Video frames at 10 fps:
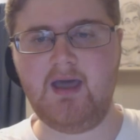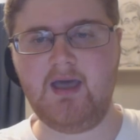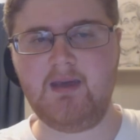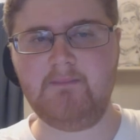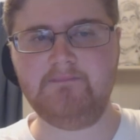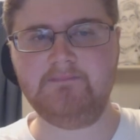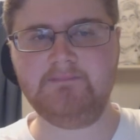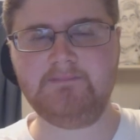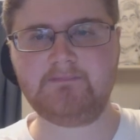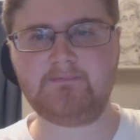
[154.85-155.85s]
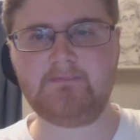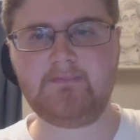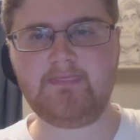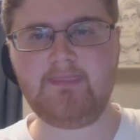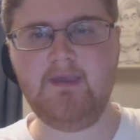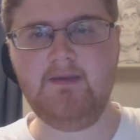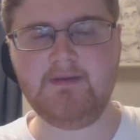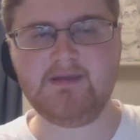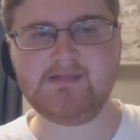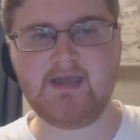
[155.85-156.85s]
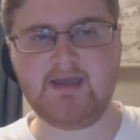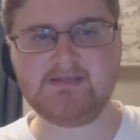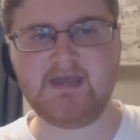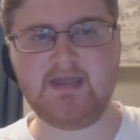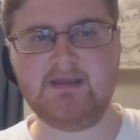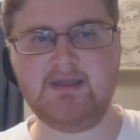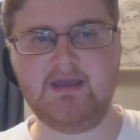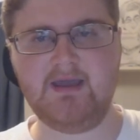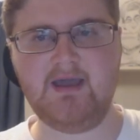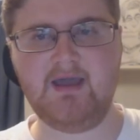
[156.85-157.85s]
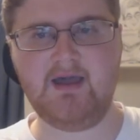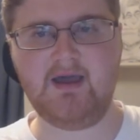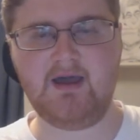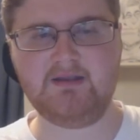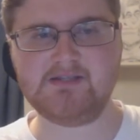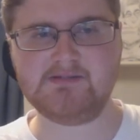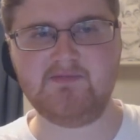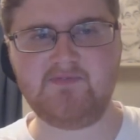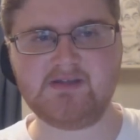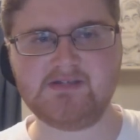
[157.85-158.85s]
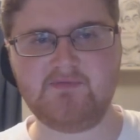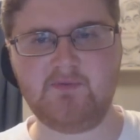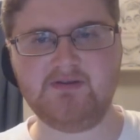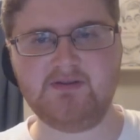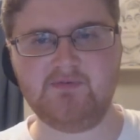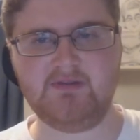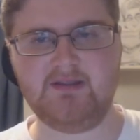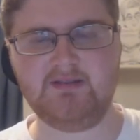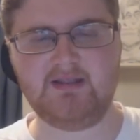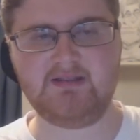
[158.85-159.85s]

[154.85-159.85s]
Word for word: Um, because, like I said, autism affects everyone differently.